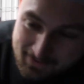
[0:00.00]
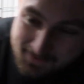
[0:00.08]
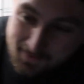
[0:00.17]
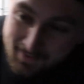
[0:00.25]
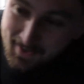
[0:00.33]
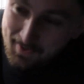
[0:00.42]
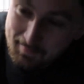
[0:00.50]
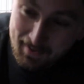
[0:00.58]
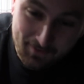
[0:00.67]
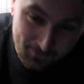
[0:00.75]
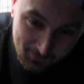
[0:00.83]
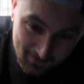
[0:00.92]
as of right now, I'm
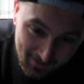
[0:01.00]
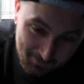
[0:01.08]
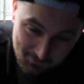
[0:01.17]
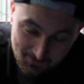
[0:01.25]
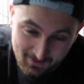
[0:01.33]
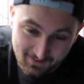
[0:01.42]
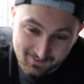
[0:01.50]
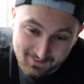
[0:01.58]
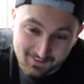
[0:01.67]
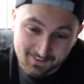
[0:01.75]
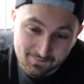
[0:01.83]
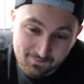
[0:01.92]
not tuning it. I'm just trying to get
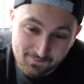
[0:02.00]
the thing to